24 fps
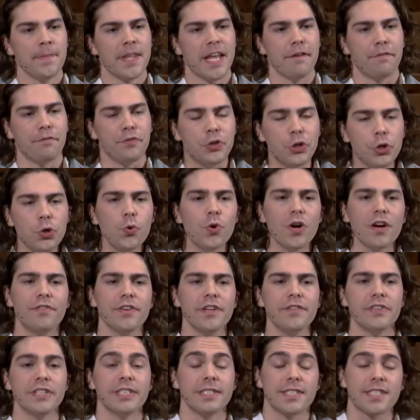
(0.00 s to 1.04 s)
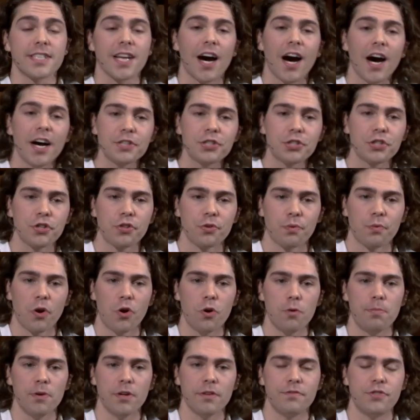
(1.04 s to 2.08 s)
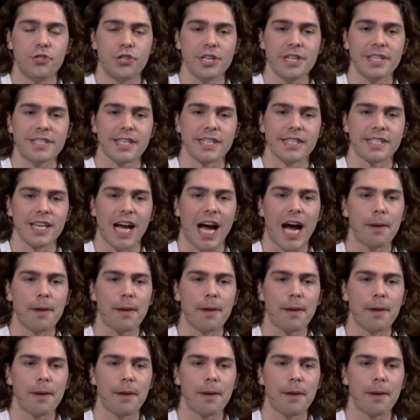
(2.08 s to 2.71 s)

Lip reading: if you have even touched the robe of Jesus,